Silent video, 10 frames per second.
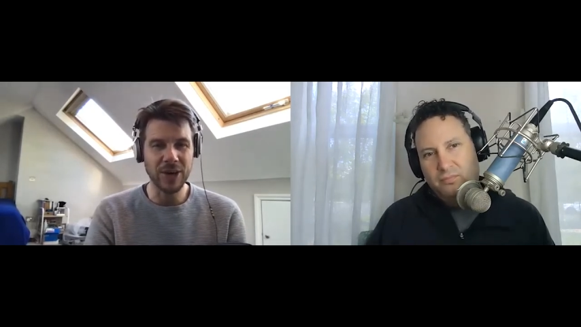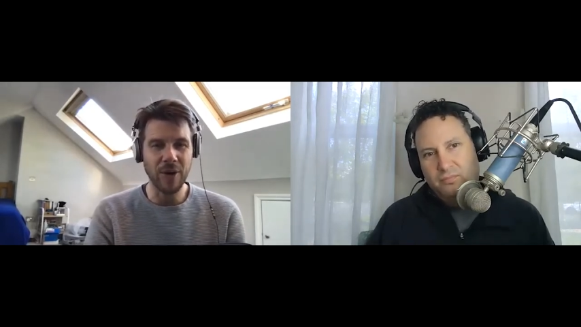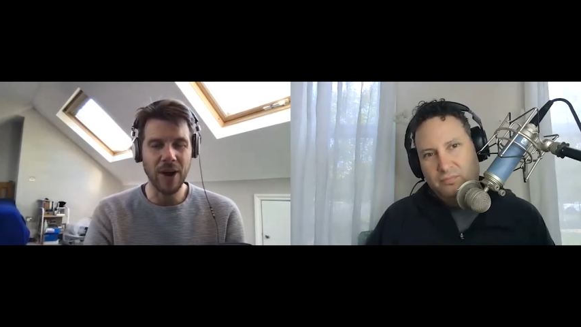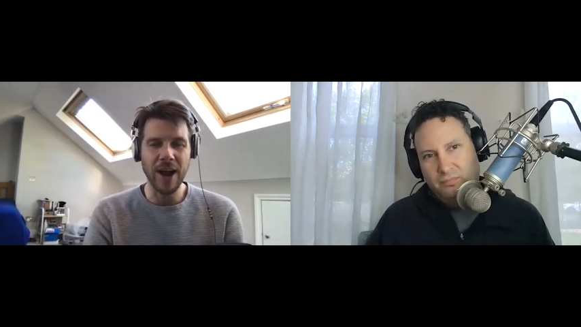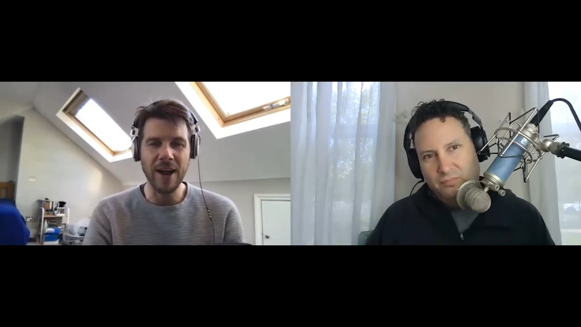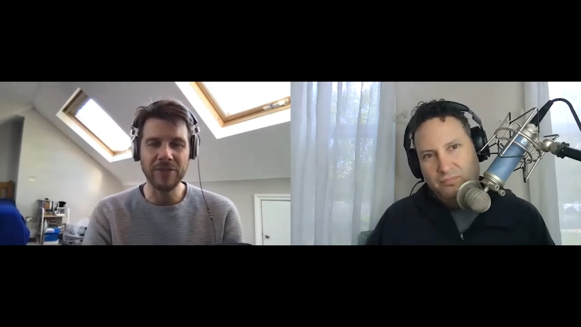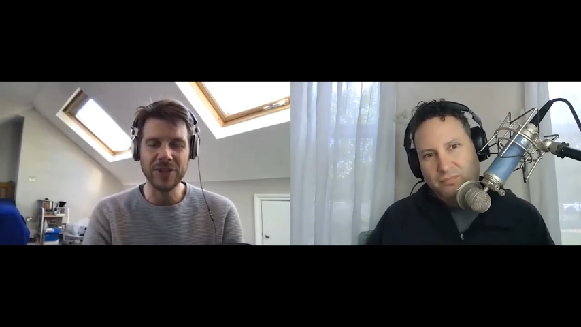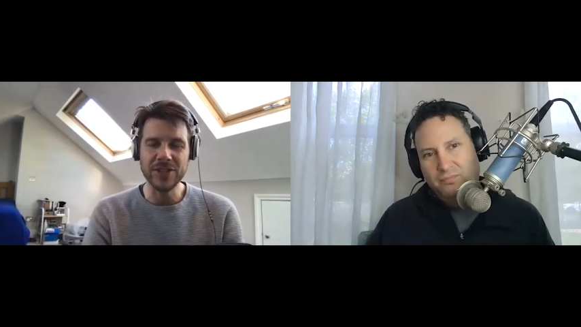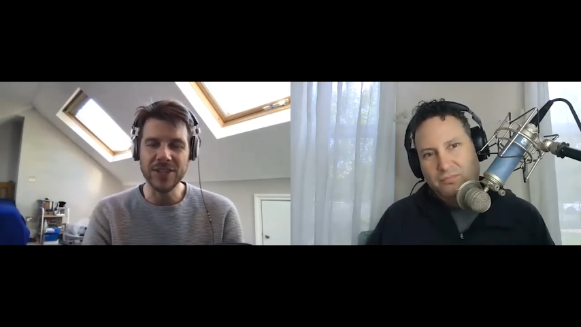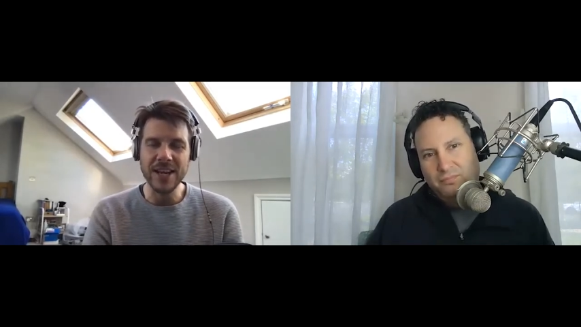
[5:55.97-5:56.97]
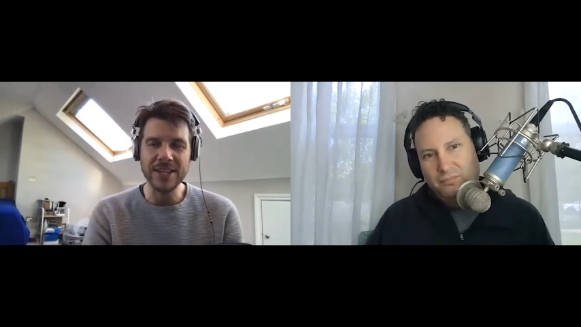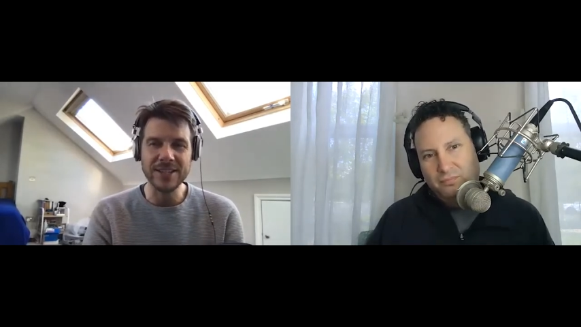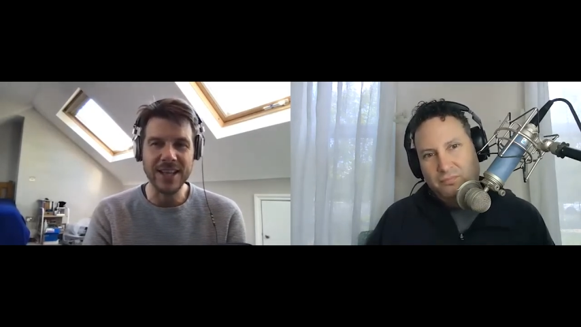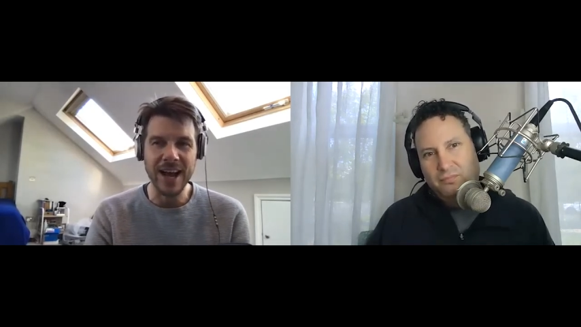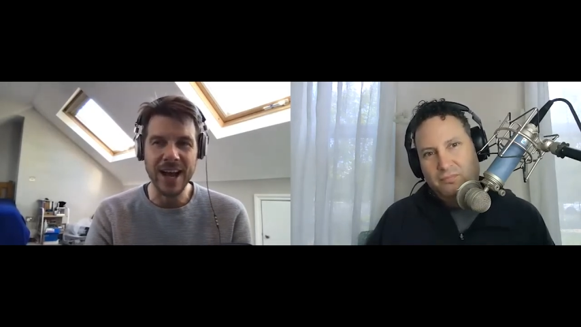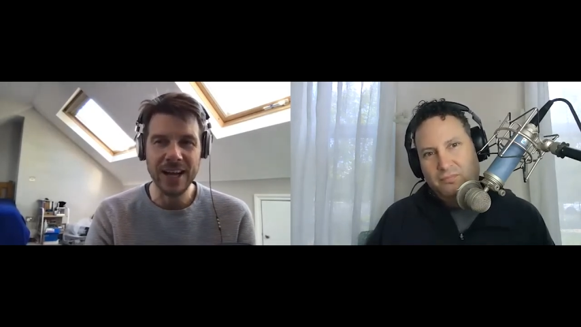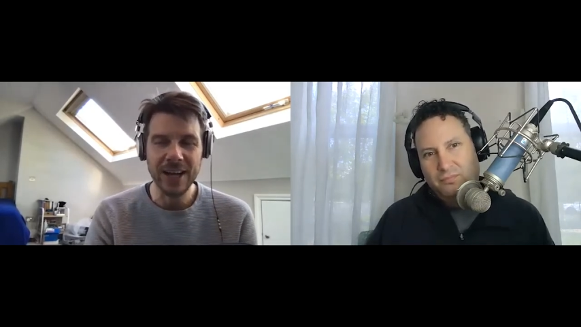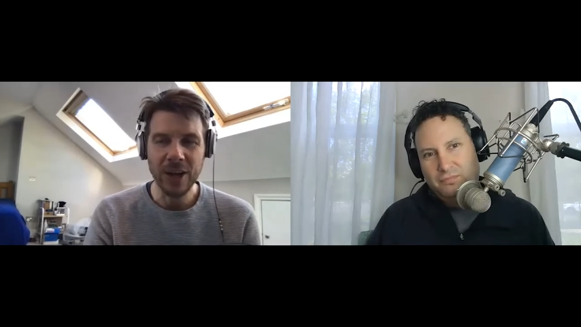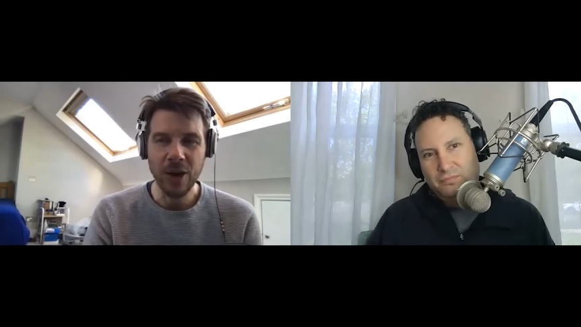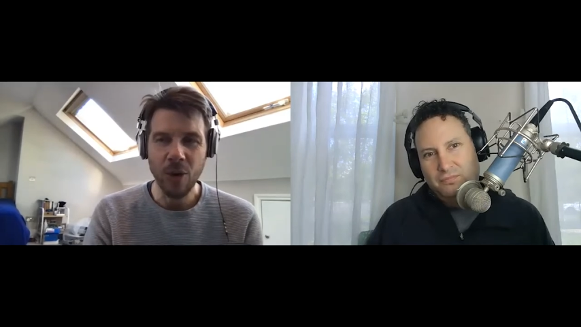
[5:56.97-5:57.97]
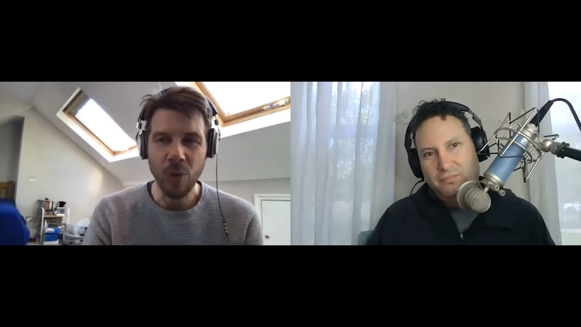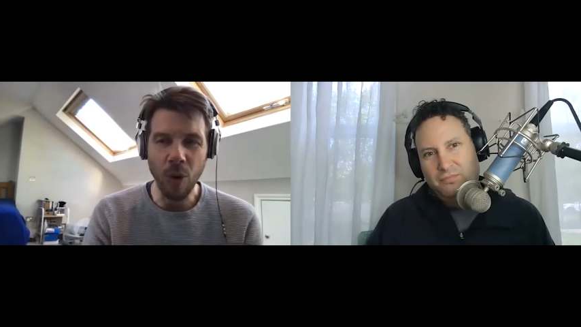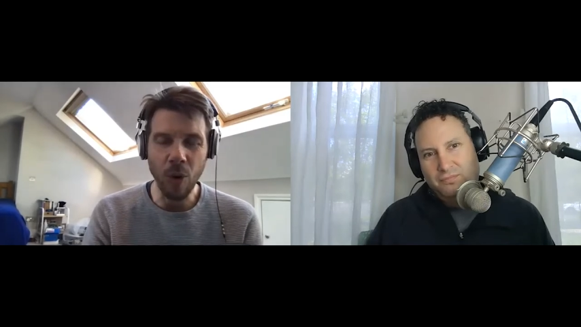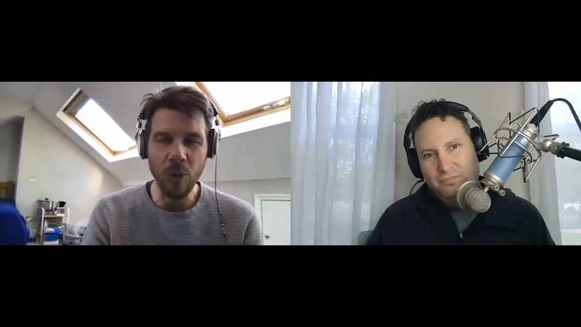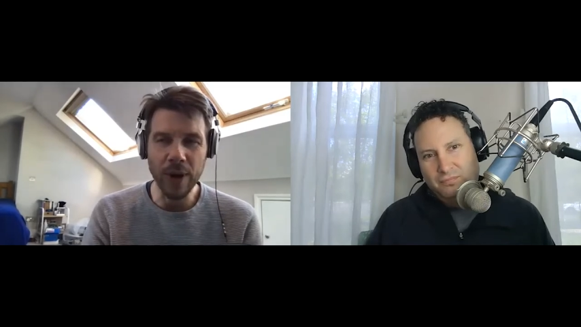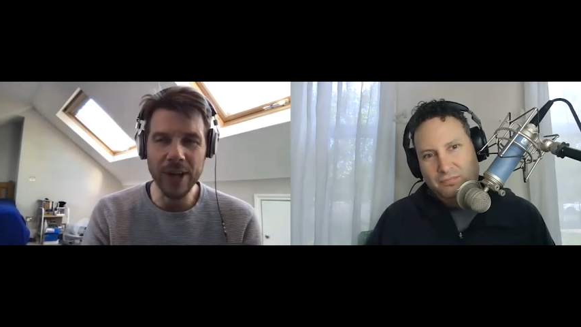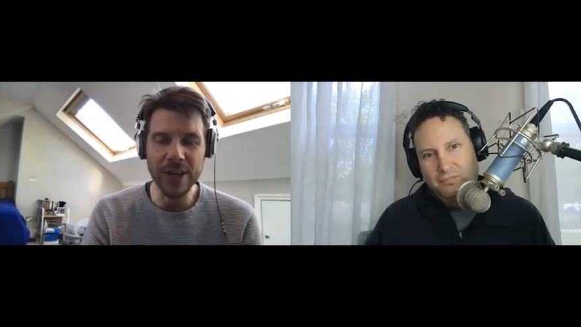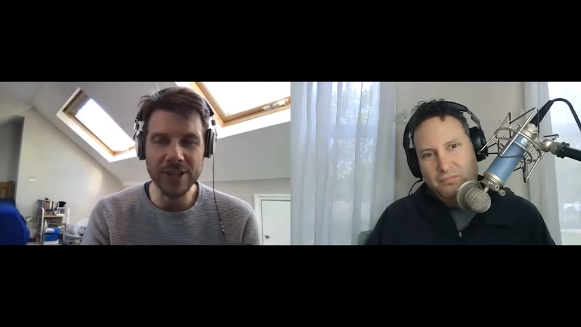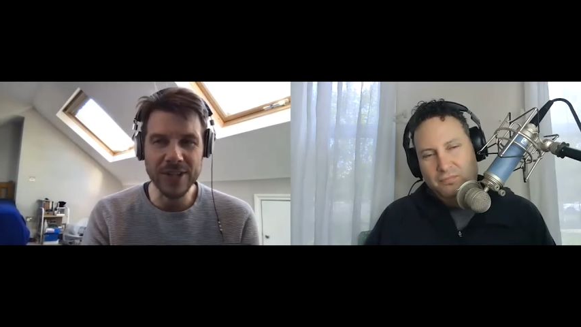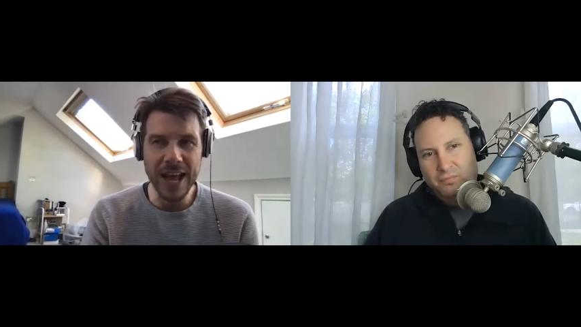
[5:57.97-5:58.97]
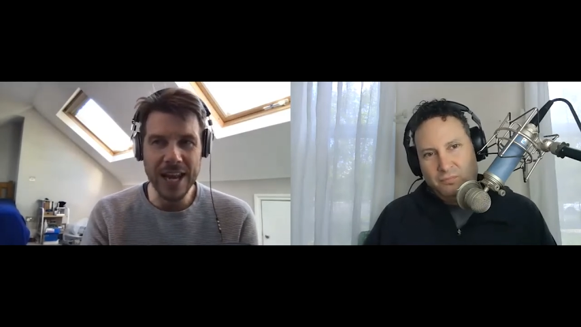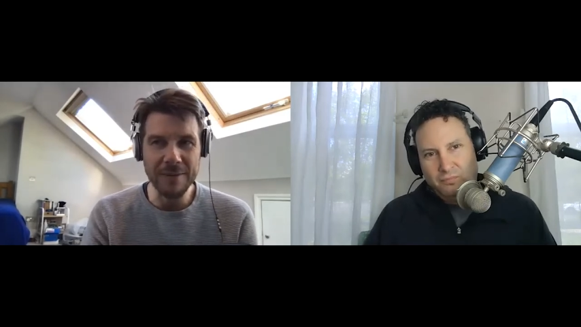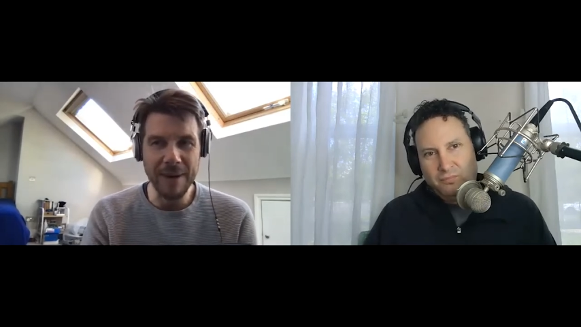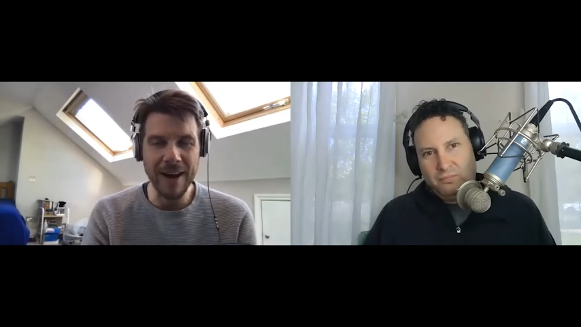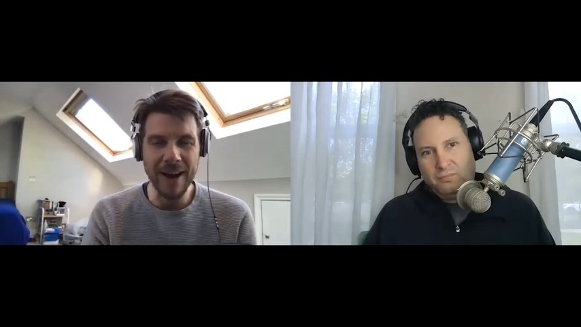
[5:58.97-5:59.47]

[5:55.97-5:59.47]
Speaker 1: I have this sense that what we understand about